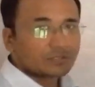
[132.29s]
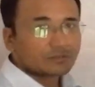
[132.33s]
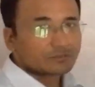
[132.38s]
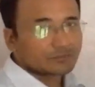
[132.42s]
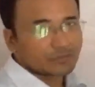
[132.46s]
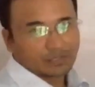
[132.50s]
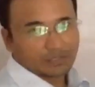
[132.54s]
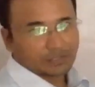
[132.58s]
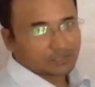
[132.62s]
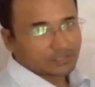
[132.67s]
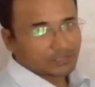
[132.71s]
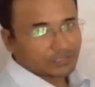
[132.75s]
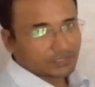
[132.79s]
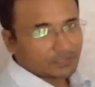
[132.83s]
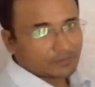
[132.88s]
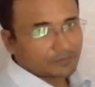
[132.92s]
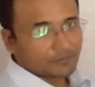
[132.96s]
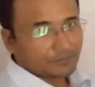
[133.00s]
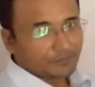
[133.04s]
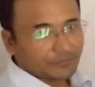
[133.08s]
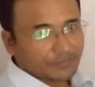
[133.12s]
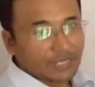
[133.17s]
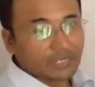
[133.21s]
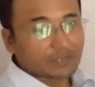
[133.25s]
velocity,
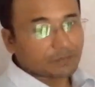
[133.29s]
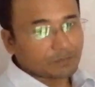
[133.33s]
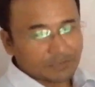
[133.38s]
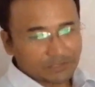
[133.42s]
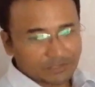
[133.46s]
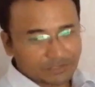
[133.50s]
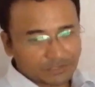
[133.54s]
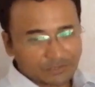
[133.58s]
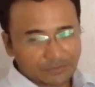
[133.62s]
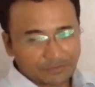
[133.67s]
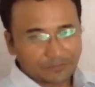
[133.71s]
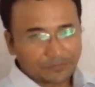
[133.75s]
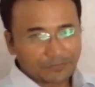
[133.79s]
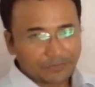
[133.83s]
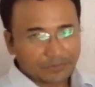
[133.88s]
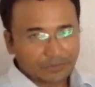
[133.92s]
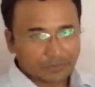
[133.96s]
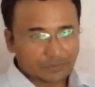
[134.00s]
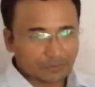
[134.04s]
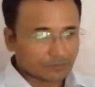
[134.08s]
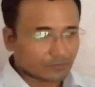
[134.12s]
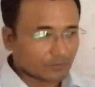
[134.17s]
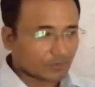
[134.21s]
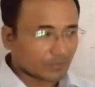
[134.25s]
that much.
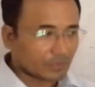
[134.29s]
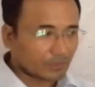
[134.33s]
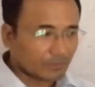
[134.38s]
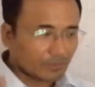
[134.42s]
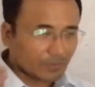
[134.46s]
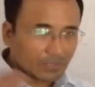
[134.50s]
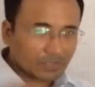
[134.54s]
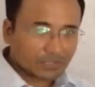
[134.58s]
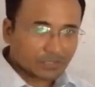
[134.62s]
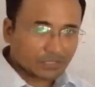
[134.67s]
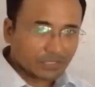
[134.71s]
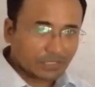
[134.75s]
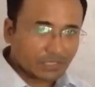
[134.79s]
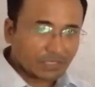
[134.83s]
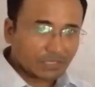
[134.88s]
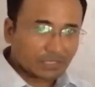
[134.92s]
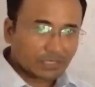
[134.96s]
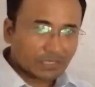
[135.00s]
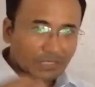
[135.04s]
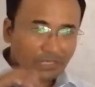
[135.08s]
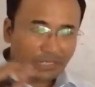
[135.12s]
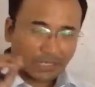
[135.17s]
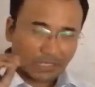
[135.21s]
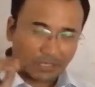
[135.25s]
So vertical velocity
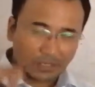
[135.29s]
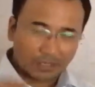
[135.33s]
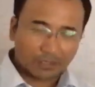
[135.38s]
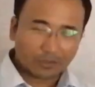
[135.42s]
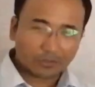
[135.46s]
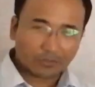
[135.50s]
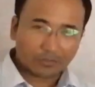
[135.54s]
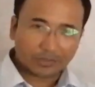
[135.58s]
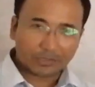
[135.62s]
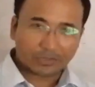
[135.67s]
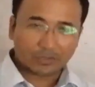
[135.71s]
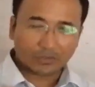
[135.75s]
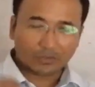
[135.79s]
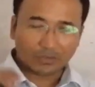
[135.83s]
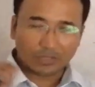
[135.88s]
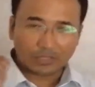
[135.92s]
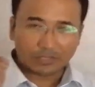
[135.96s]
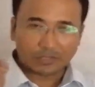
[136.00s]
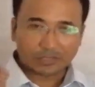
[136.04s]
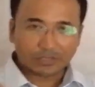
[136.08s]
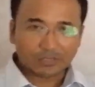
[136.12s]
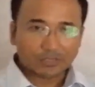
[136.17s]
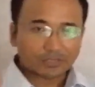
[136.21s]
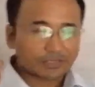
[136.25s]
along with
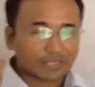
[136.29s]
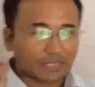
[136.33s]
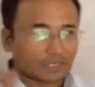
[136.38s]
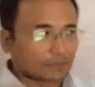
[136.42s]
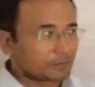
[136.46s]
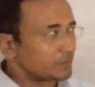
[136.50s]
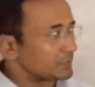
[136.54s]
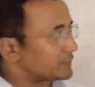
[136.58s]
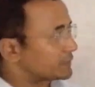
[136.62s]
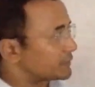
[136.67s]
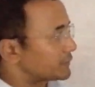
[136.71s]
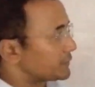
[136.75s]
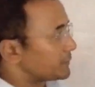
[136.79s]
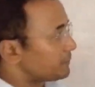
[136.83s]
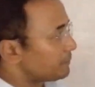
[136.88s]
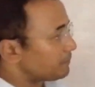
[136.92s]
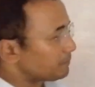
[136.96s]
horizontal, that much.